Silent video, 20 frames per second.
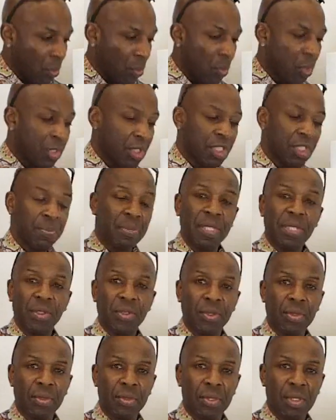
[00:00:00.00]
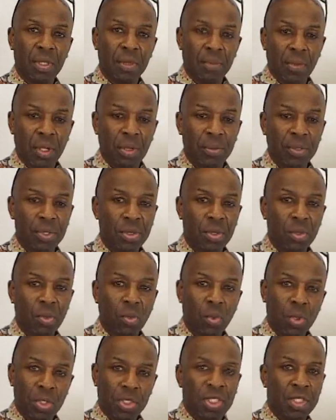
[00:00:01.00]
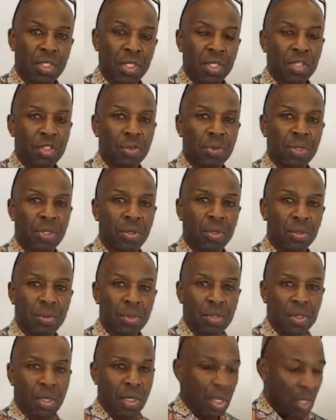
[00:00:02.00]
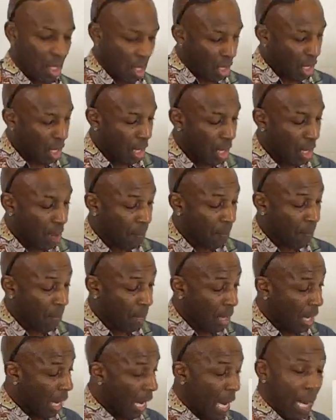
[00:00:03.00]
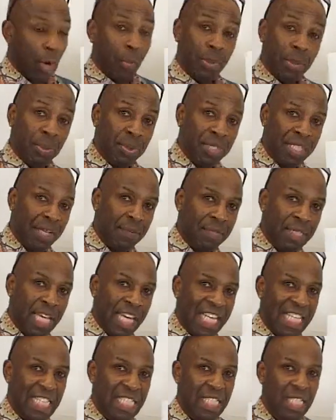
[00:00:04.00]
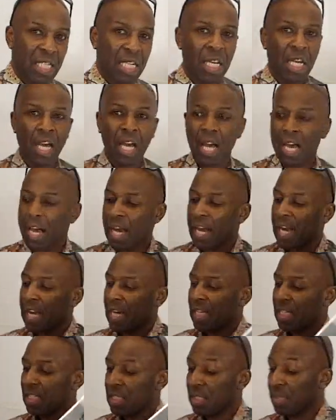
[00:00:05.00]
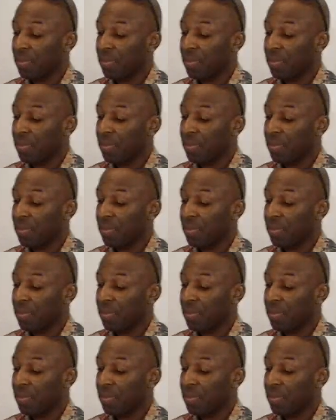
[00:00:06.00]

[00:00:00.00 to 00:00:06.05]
what is being used at the moment, what is going to be used, how people navigate, and